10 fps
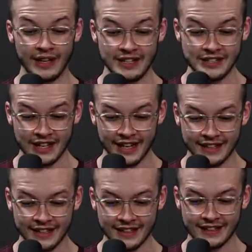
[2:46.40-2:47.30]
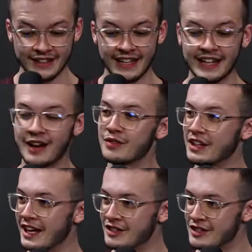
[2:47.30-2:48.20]
saying they love the
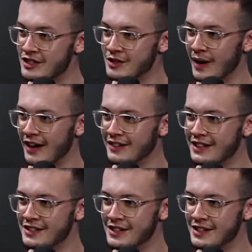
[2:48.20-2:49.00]
nature surroundings.